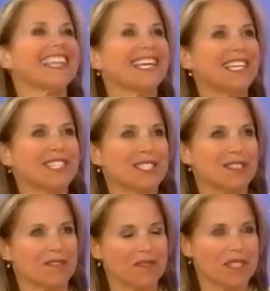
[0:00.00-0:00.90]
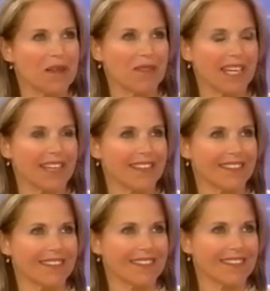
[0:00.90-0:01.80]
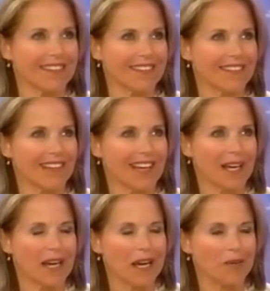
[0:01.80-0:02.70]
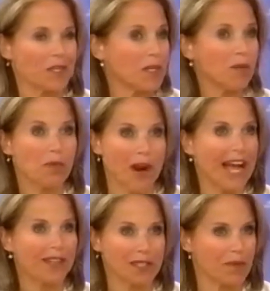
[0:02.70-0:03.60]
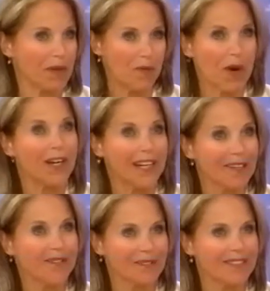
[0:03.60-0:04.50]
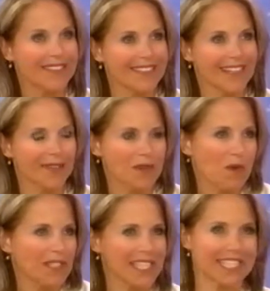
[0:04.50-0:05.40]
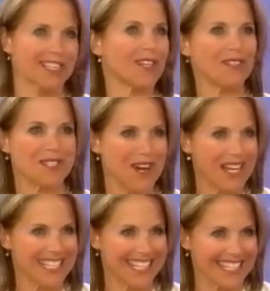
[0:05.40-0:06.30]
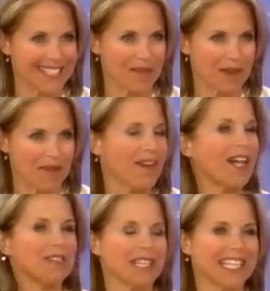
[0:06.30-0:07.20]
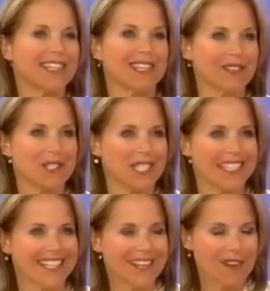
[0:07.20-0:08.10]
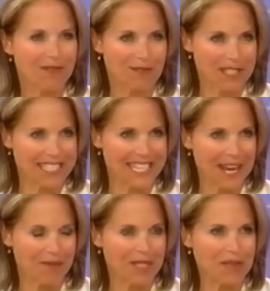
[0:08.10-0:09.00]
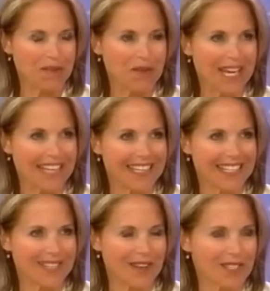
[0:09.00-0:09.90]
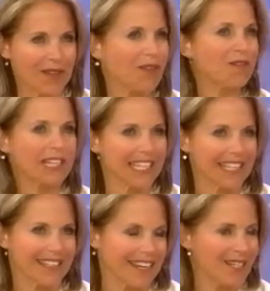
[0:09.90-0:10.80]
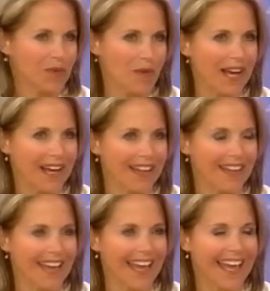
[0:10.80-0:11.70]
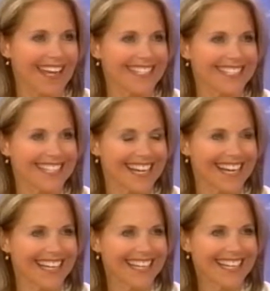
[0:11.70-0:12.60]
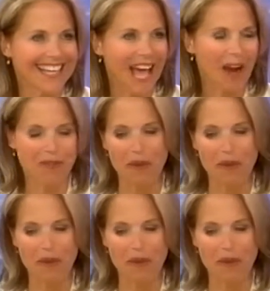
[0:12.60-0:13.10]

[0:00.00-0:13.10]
think it's something I'm so proud to be a part of. Of course, it's a little daunting to be following in those footsteps, but it's also thrilling as well. And I